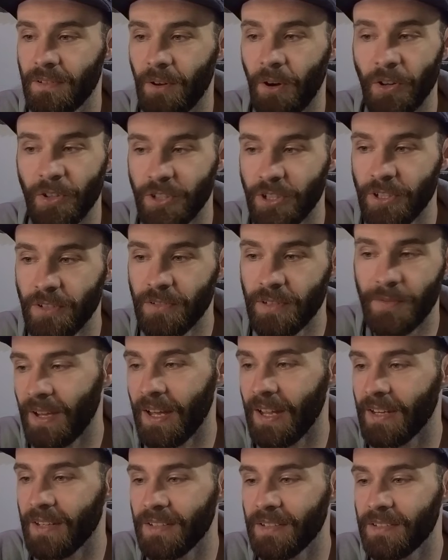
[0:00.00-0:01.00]
on you
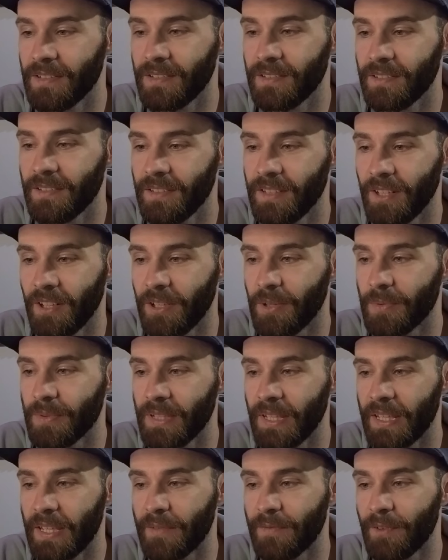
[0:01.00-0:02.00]
and, you know, you were
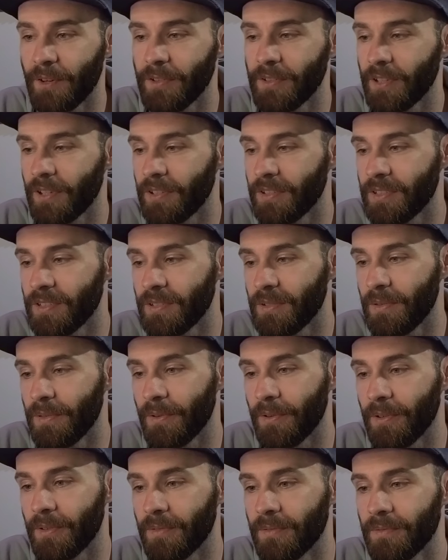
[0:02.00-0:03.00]
taking photos and you
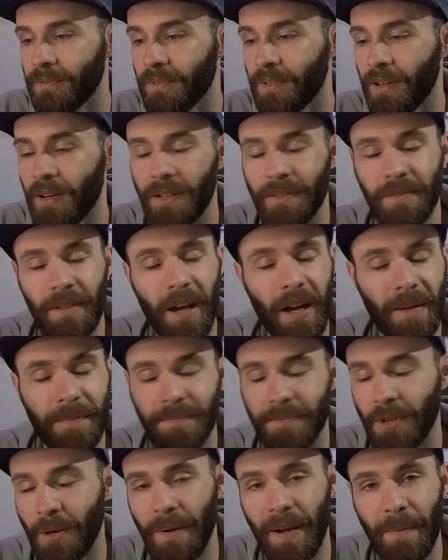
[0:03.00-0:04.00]
thought, oh, I
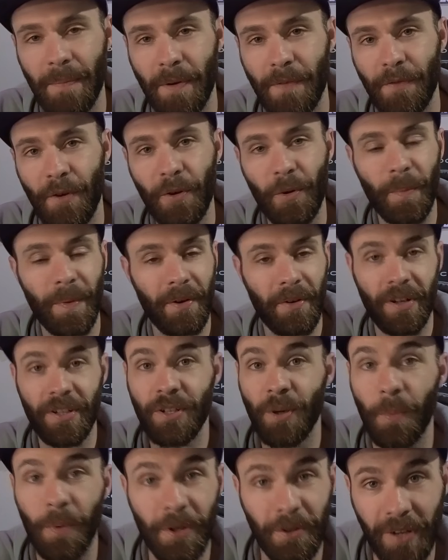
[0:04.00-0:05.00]
don't have my phone on me, or I
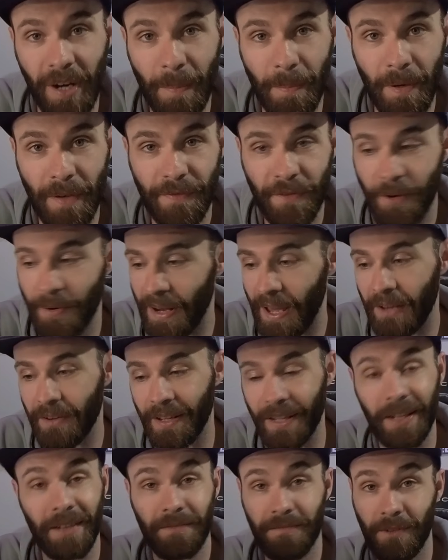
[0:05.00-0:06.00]
don't want to grab my phone out,
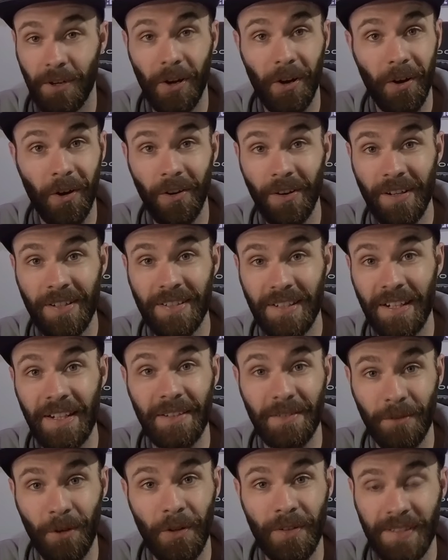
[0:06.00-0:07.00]
like,
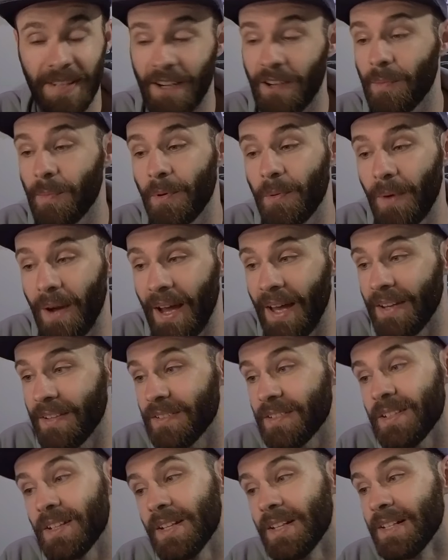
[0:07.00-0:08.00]
honestly, not terrible.
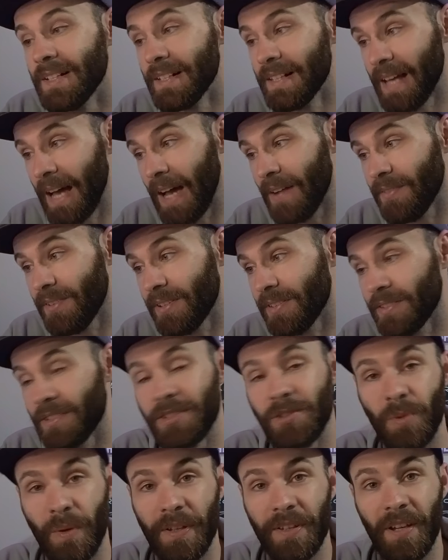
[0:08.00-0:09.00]
And having the
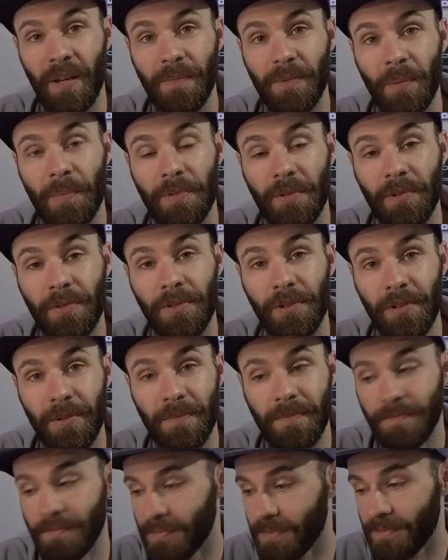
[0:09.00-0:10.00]
20 times optical
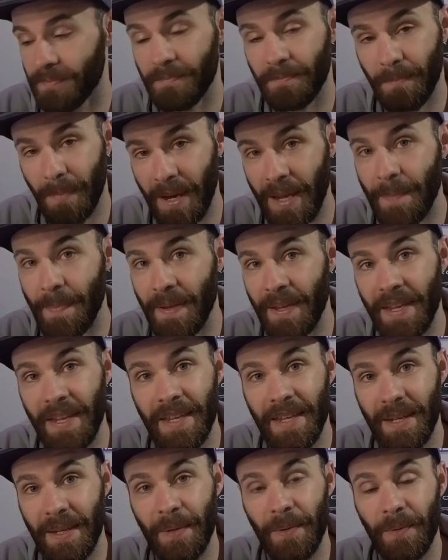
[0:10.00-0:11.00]
zoom,
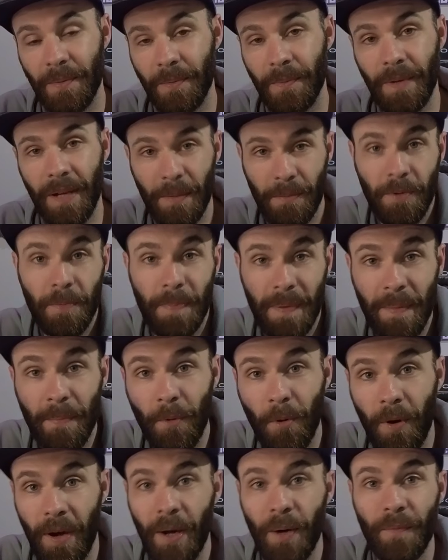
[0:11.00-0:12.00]
maybe it would be
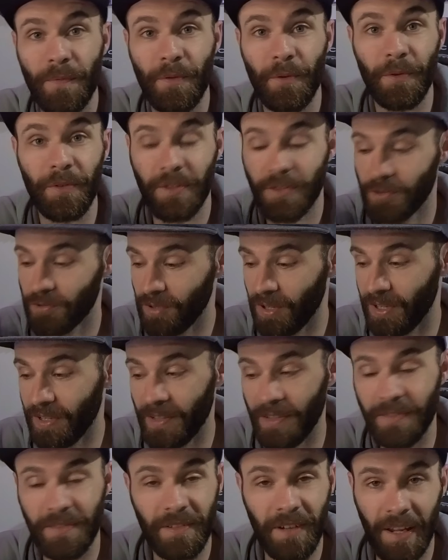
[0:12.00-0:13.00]
more helpful than trying
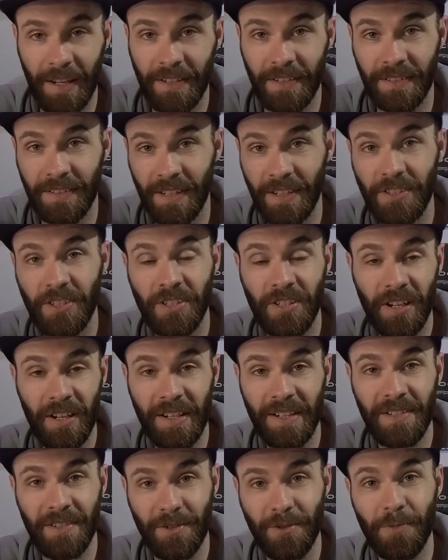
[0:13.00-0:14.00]
to like
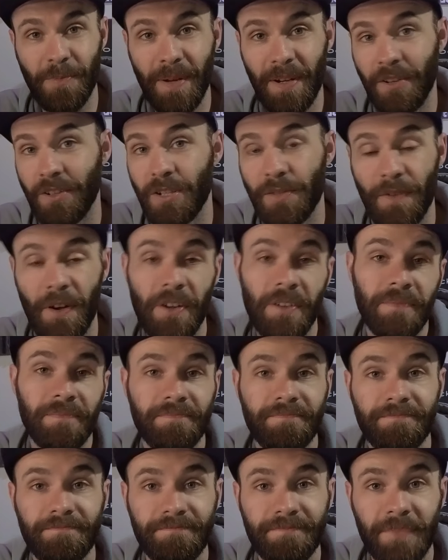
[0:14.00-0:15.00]
digitally zoom in on your phone.
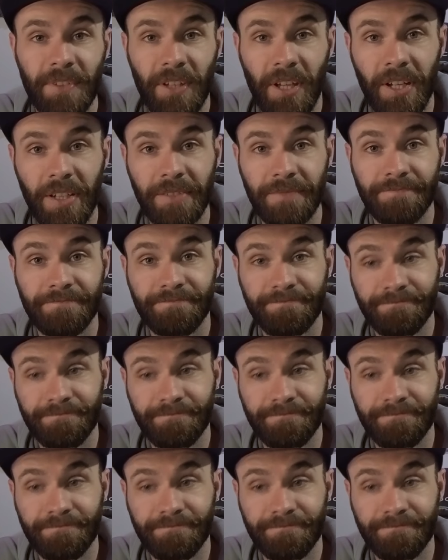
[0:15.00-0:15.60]
So